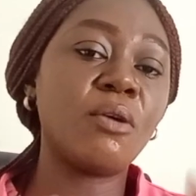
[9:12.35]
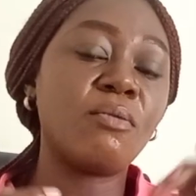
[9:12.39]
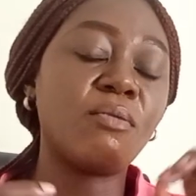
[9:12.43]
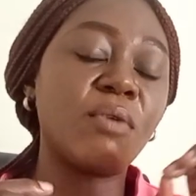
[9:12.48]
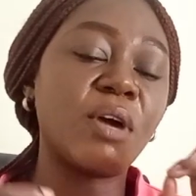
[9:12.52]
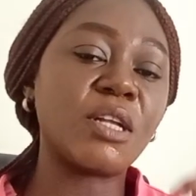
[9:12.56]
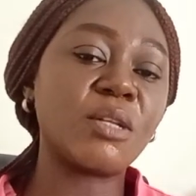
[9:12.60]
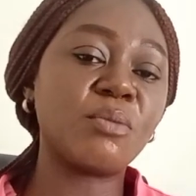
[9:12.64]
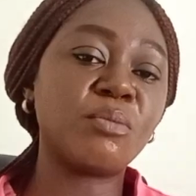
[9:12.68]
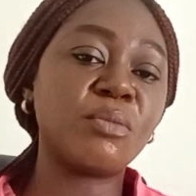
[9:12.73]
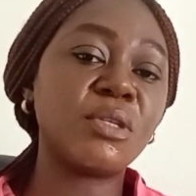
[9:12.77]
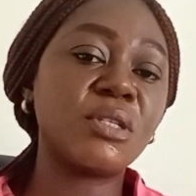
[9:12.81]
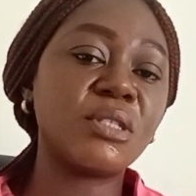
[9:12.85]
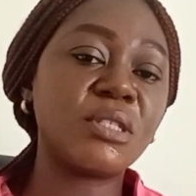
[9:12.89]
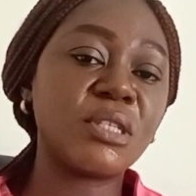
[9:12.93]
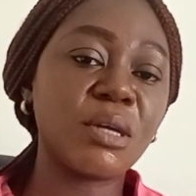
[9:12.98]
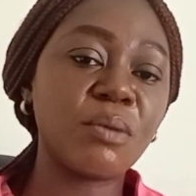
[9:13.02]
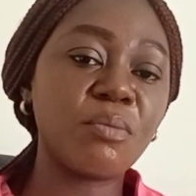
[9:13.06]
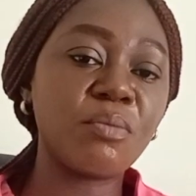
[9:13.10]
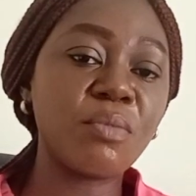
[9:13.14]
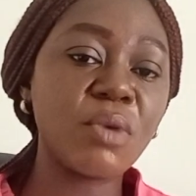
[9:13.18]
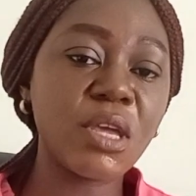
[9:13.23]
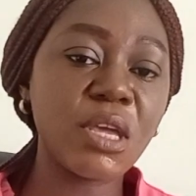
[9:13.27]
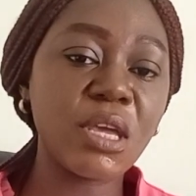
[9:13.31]
we admit
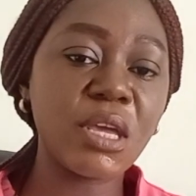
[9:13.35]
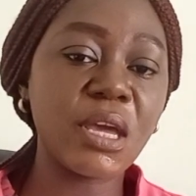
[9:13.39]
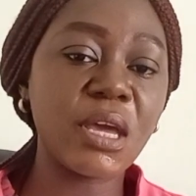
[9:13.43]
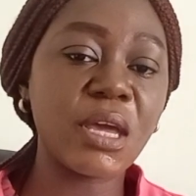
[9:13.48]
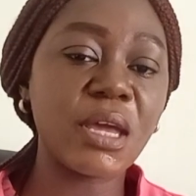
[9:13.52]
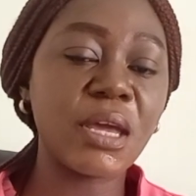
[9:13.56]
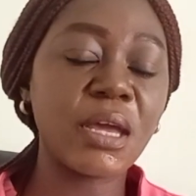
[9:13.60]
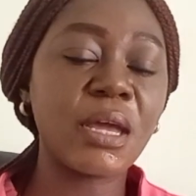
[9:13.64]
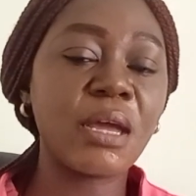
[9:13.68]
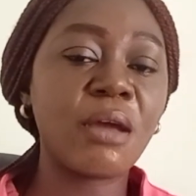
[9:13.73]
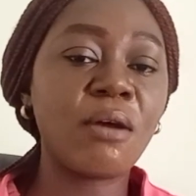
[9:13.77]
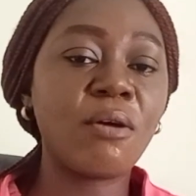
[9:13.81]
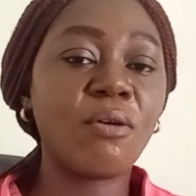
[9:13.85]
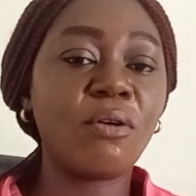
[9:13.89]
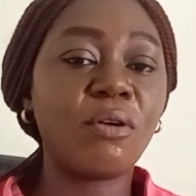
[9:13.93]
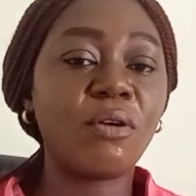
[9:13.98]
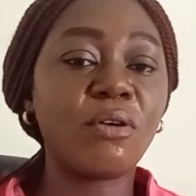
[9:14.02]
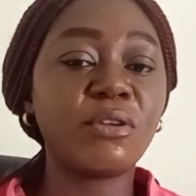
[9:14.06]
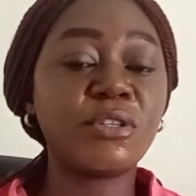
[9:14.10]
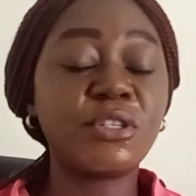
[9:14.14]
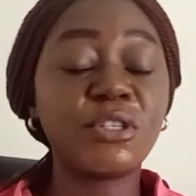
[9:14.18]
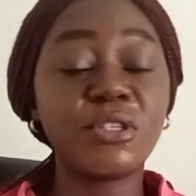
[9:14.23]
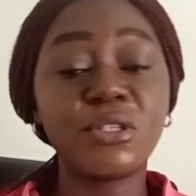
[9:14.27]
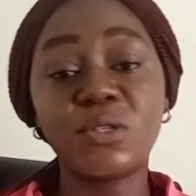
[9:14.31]
them here.
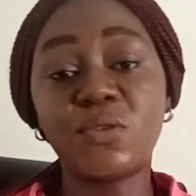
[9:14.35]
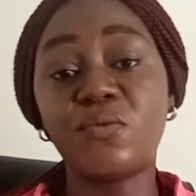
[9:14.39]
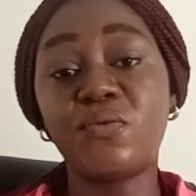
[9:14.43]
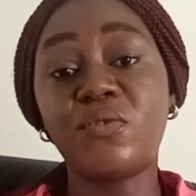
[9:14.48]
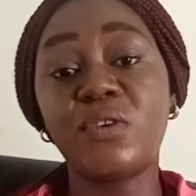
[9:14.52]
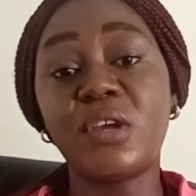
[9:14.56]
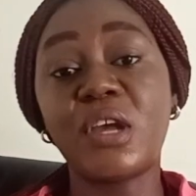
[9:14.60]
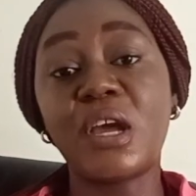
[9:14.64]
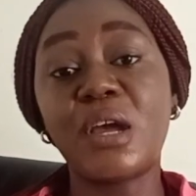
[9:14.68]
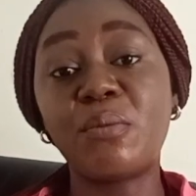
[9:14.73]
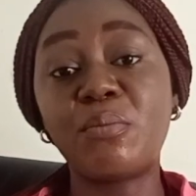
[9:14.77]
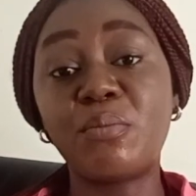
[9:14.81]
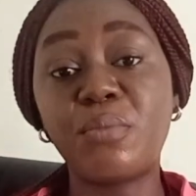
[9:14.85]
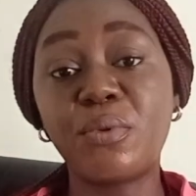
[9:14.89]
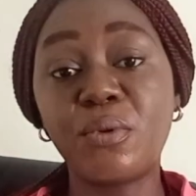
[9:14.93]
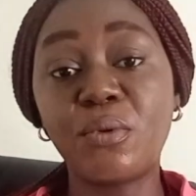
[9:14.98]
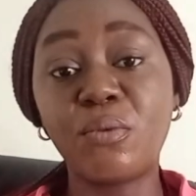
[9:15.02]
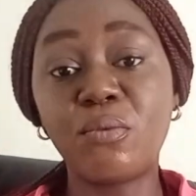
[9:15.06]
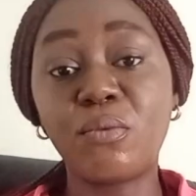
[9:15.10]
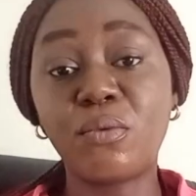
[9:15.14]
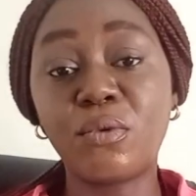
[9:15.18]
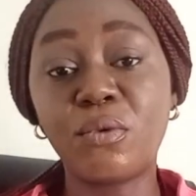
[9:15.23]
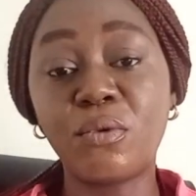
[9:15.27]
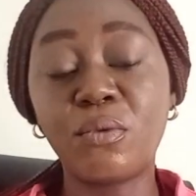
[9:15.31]
Or this
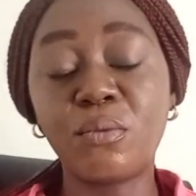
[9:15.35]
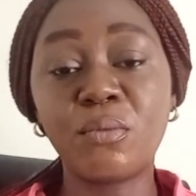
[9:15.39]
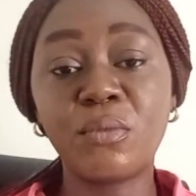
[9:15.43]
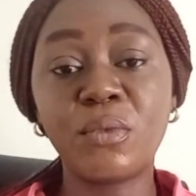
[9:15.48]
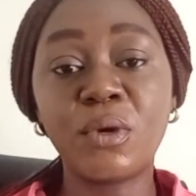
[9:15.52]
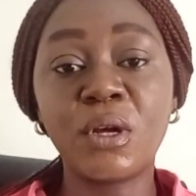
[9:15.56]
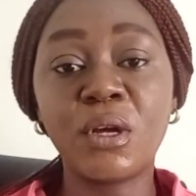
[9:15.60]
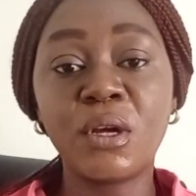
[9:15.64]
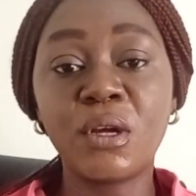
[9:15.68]
VIP room.